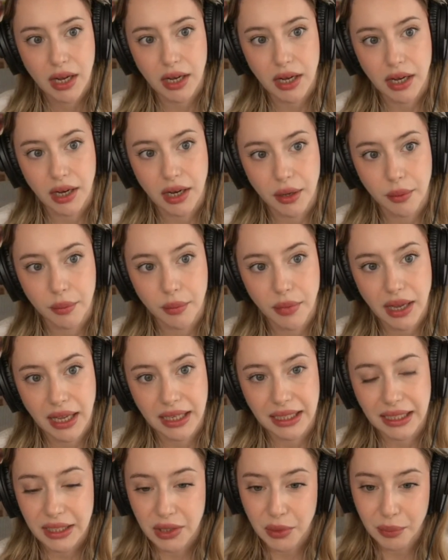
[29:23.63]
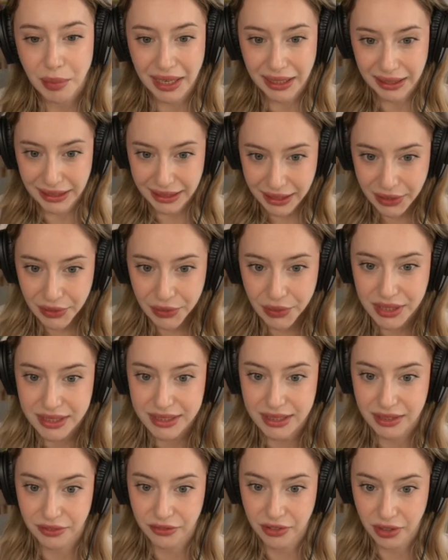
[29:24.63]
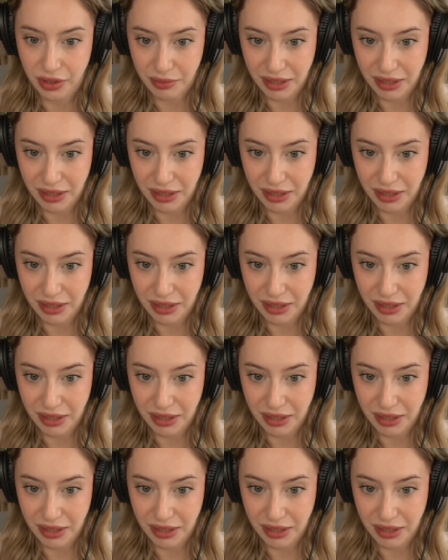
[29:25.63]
And little by little, as the film